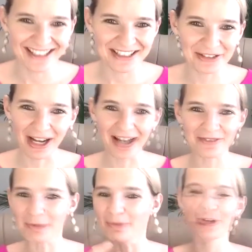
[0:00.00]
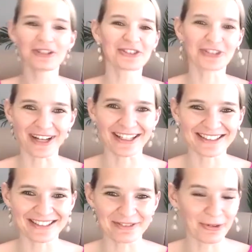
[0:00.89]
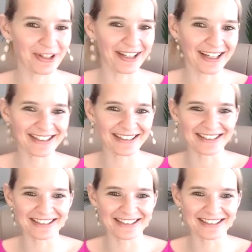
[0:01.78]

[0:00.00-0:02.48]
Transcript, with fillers: you have, the more you trust, the more likely